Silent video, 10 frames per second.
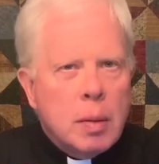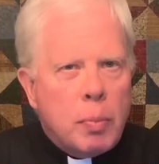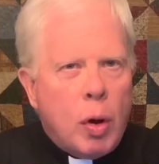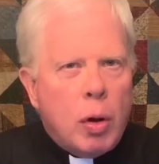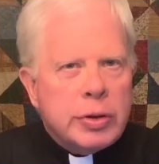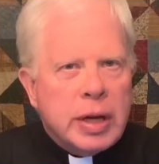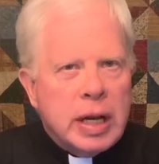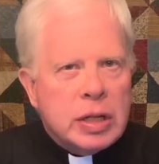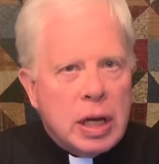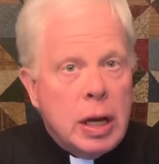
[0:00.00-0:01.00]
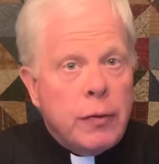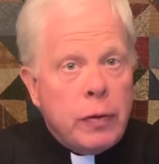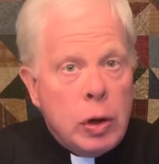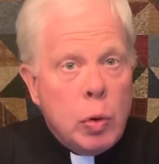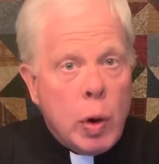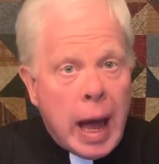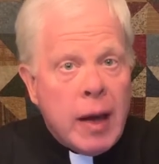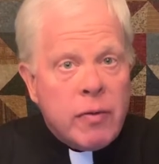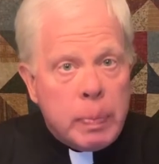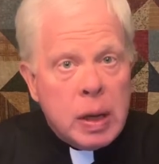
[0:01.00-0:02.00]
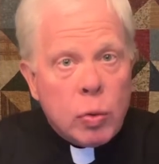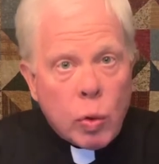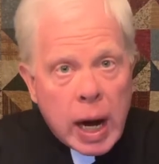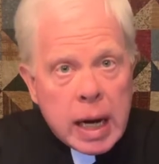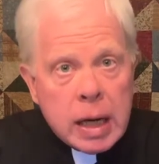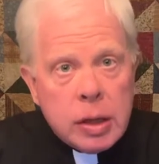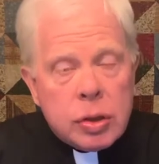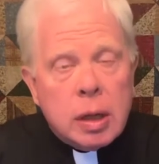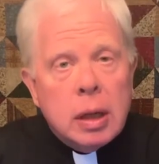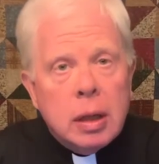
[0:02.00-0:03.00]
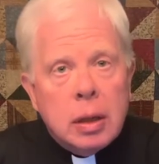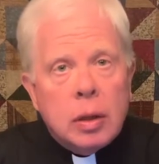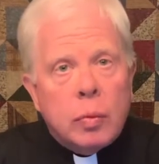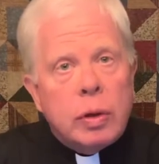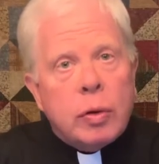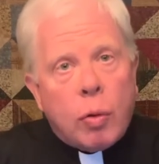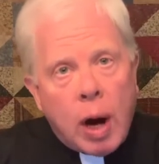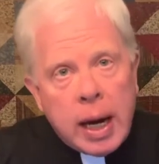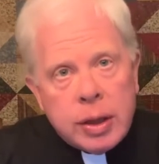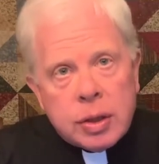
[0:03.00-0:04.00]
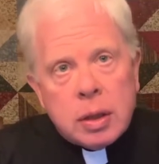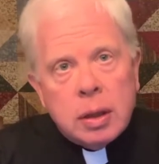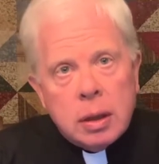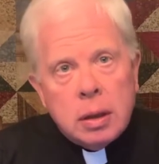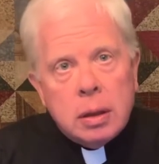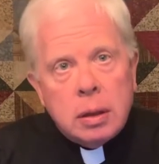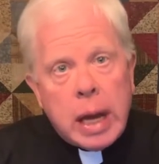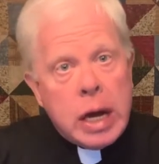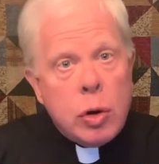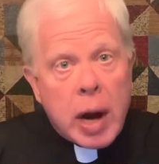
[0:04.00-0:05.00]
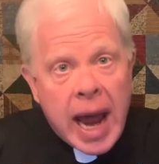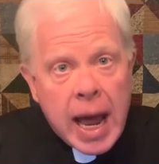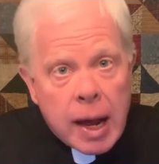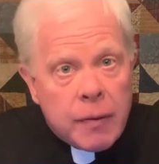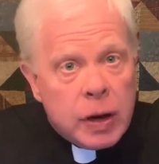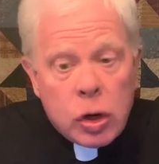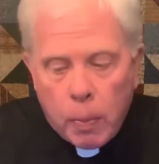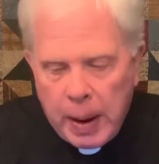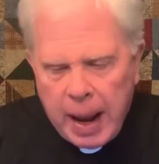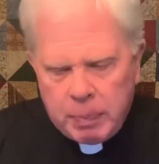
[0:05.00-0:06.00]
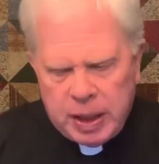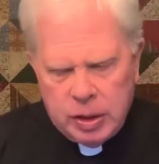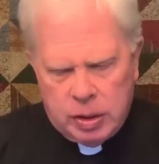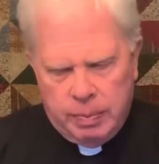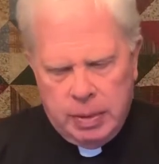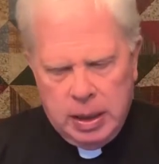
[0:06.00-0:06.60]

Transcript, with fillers: Paul says, if you have been raised with Christ, and you have in your baptism.